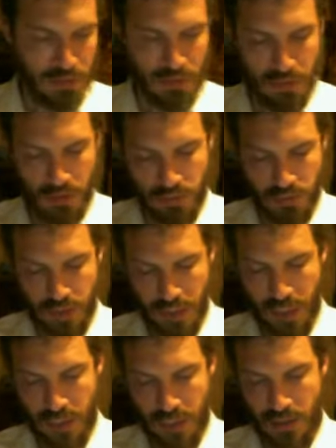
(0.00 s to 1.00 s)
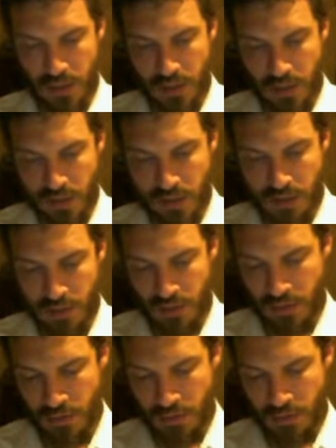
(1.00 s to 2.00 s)
Do with a calculator.
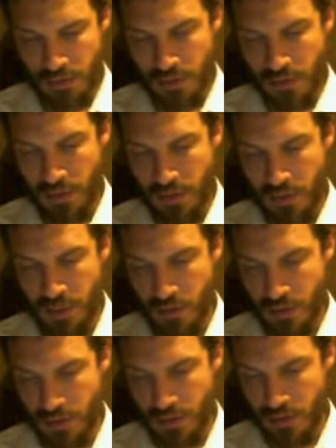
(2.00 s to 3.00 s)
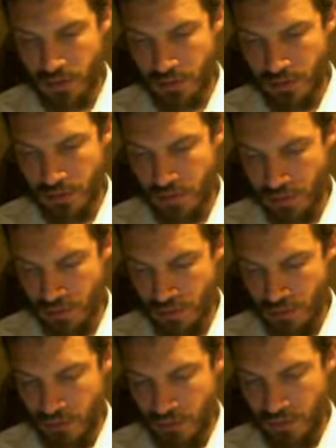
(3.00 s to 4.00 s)
1000
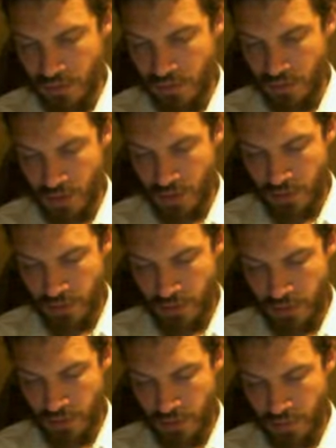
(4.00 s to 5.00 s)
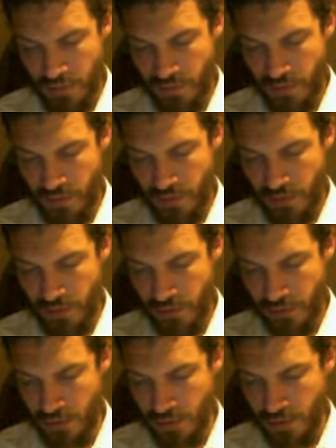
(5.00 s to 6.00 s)
divided by 15
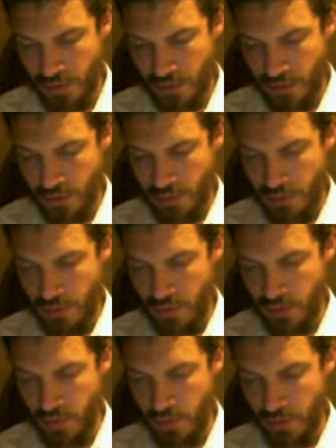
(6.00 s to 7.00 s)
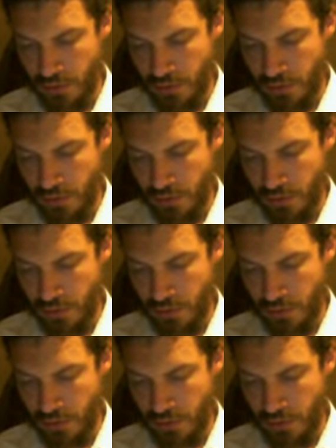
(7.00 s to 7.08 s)
cubed.